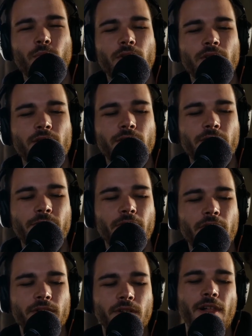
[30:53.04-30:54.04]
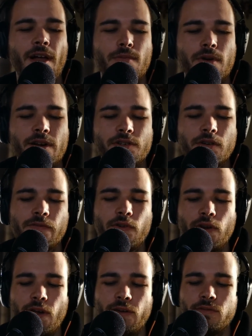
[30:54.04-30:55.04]
well, and a fun collaboration
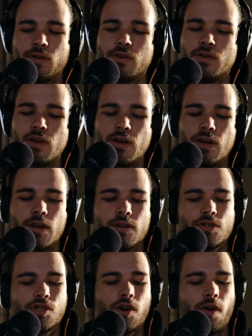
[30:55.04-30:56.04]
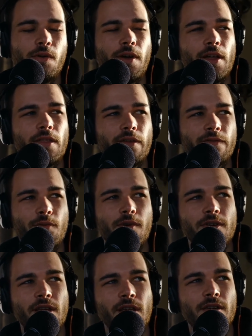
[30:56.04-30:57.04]
for you to have your show at the
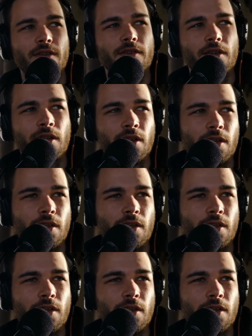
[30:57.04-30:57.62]
410.